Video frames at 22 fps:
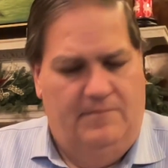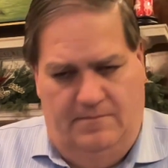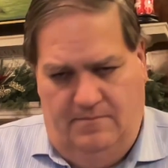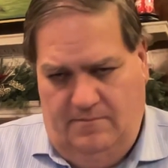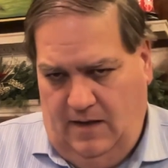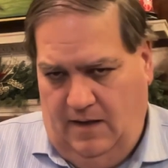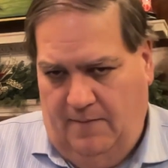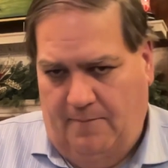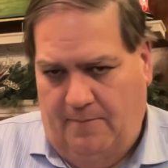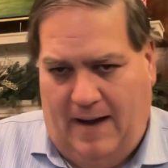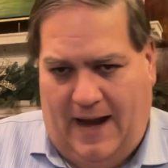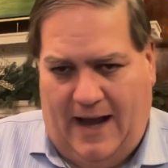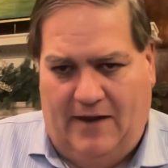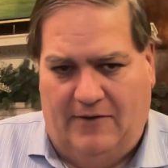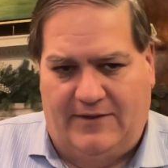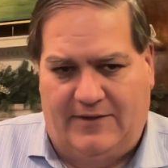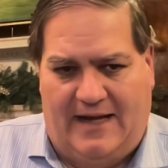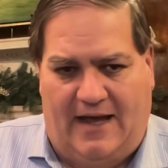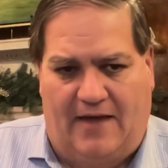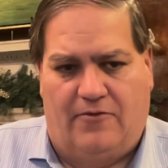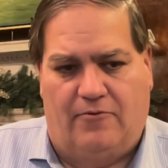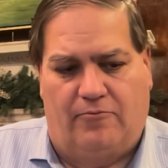a mile
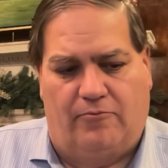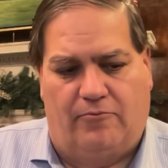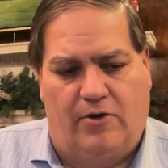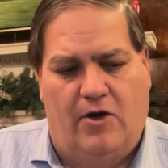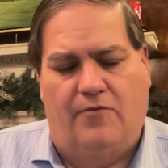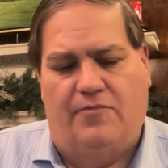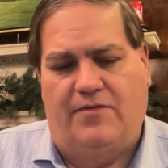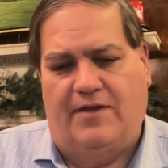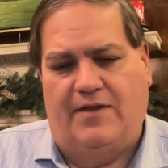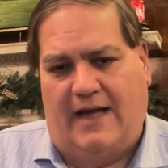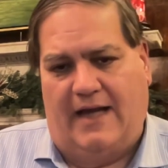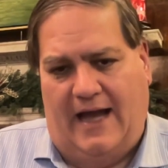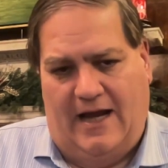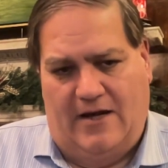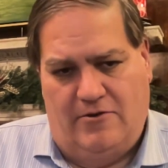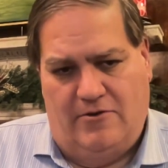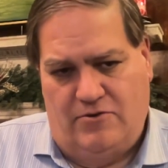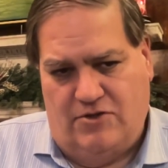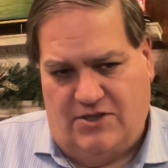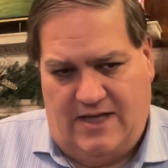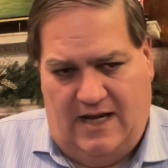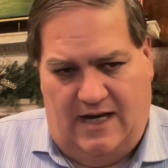down the road, the guy
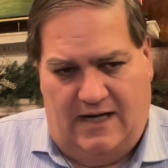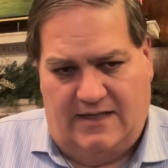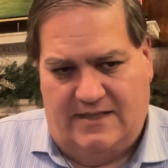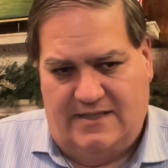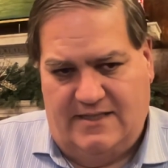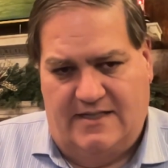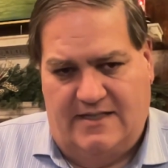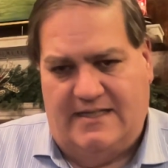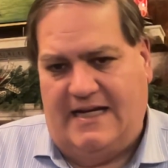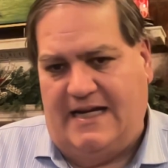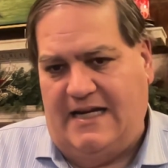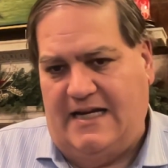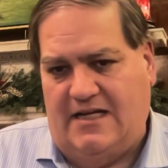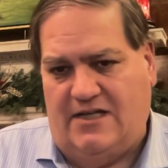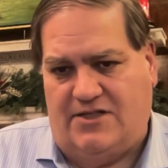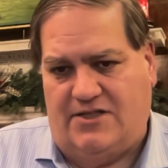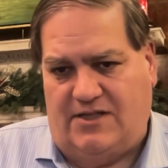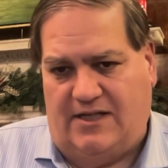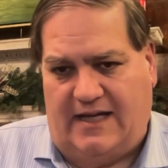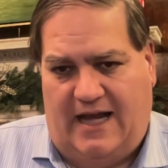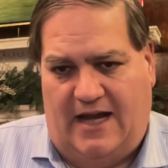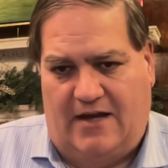who's selling to Adidas,
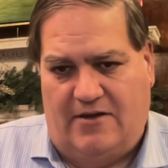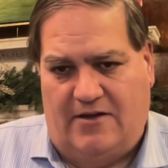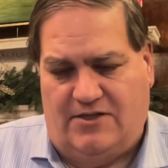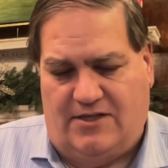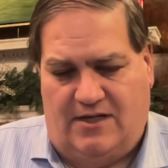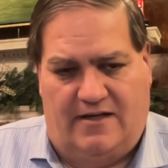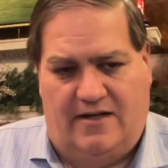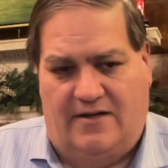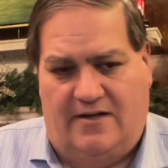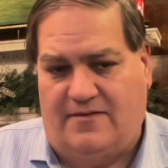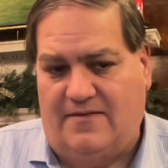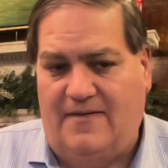the guy who's selling this,